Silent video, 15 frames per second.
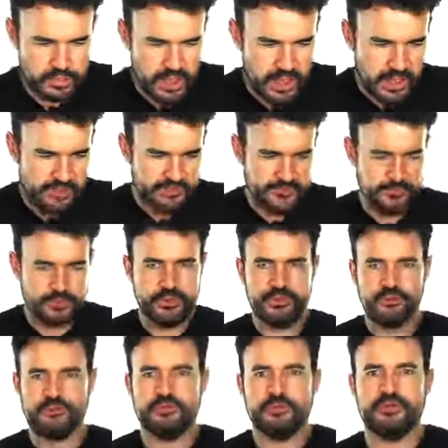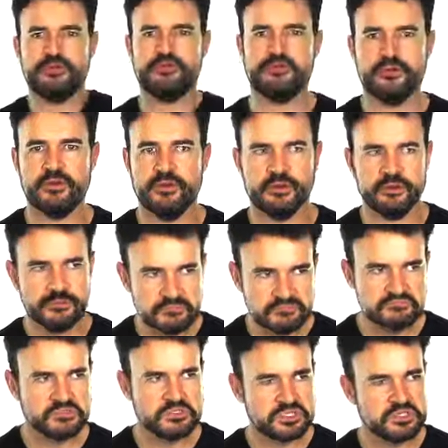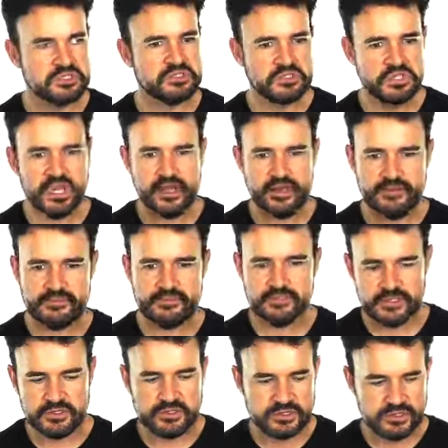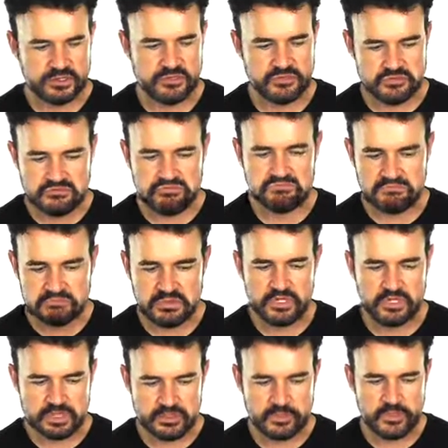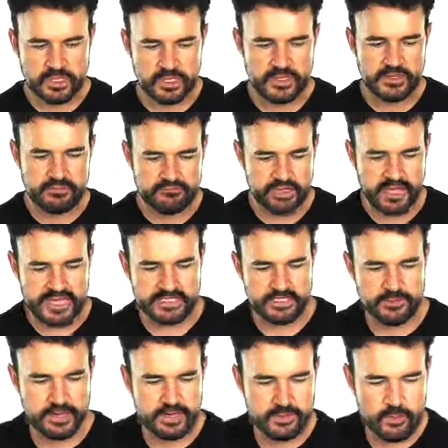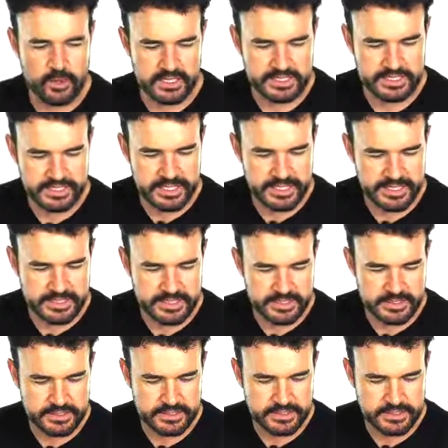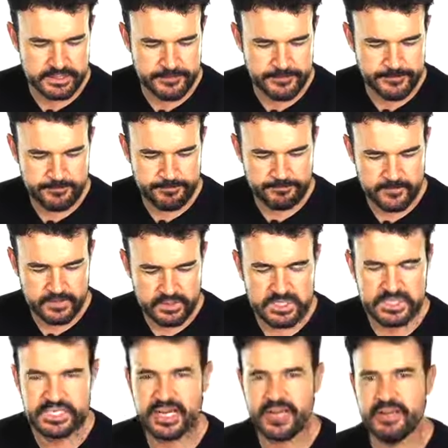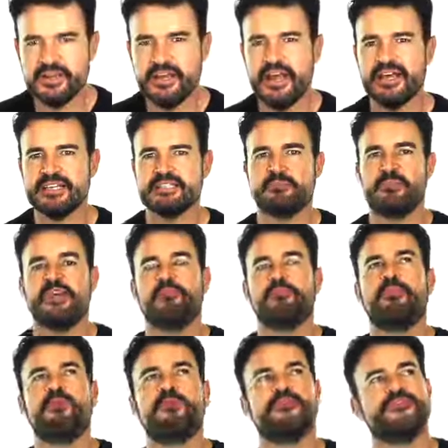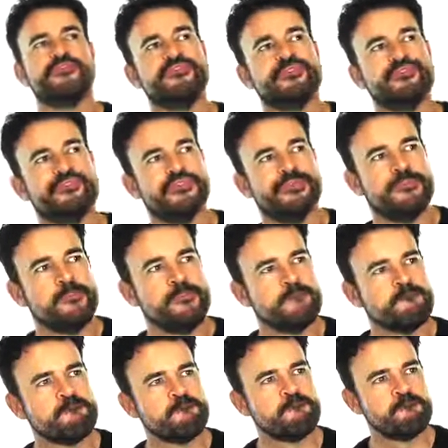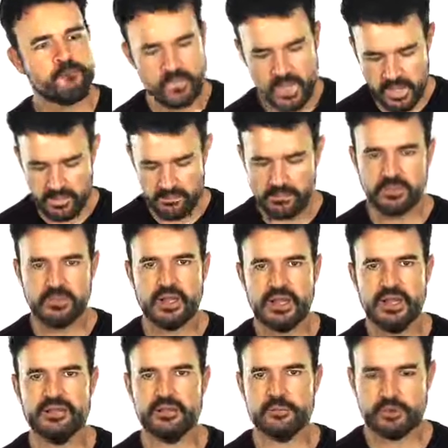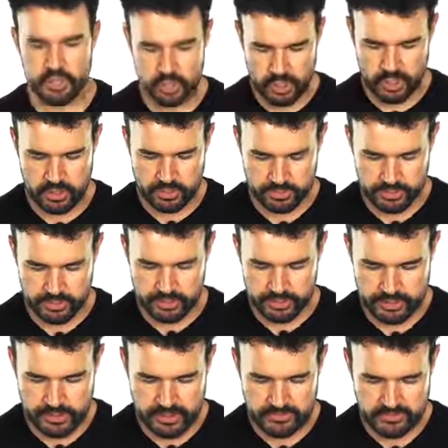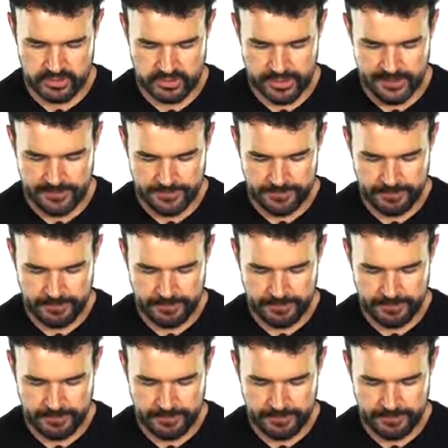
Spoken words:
Yeah, it's beautiful. It's yeah, it's really has a really well designed and design. It has the main points. Yeah, I like the brochure. Good job. All right.